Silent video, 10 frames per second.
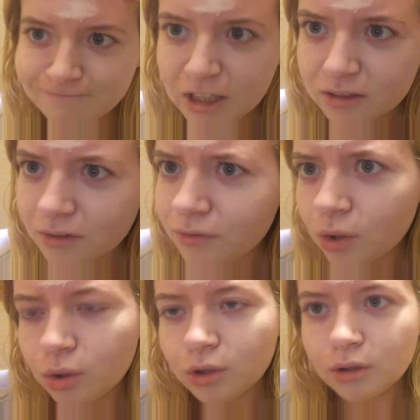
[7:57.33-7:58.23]
like the
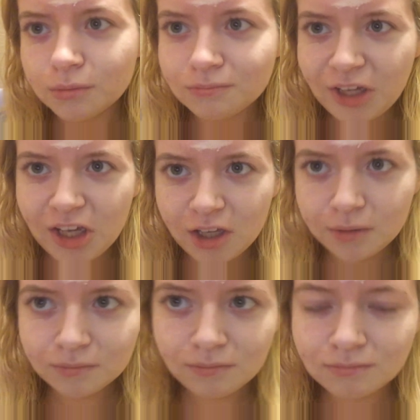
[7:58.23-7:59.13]
full
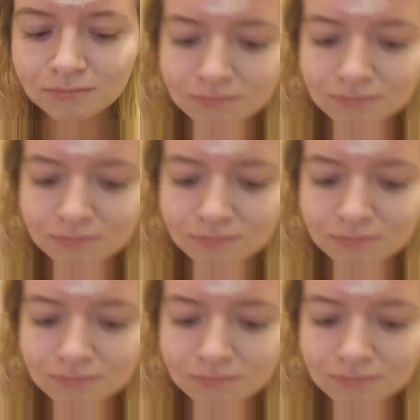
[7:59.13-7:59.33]
name,